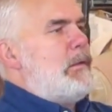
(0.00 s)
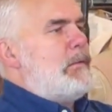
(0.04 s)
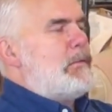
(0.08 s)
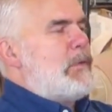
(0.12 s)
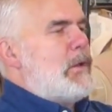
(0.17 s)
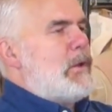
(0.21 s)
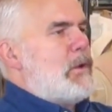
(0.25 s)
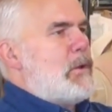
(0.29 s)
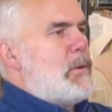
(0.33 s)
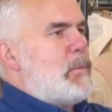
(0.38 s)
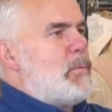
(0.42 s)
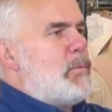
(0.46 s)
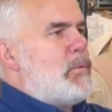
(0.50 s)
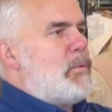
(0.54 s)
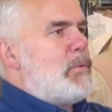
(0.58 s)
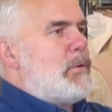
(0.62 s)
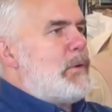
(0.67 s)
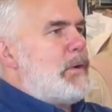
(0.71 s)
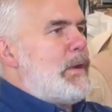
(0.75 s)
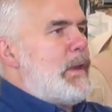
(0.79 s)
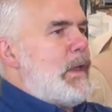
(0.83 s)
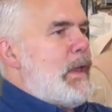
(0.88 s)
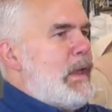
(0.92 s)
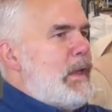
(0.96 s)
is on our
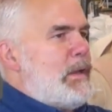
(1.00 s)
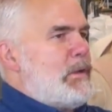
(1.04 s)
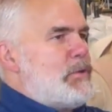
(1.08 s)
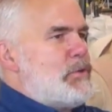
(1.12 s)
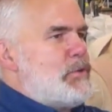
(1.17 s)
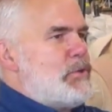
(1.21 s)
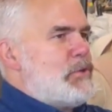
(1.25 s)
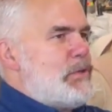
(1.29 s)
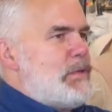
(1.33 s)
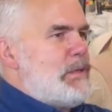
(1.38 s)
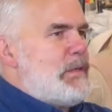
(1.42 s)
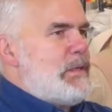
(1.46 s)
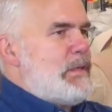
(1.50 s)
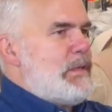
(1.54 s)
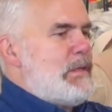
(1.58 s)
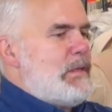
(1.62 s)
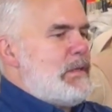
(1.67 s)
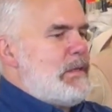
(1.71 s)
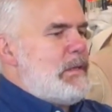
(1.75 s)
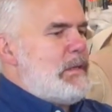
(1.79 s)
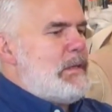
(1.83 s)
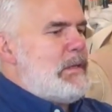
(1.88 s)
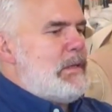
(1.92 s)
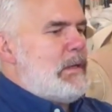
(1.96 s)
board, and
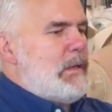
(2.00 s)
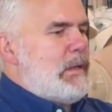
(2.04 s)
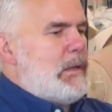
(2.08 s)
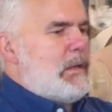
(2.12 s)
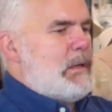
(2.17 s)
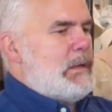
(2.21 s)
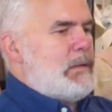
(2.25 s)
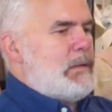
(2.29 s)
she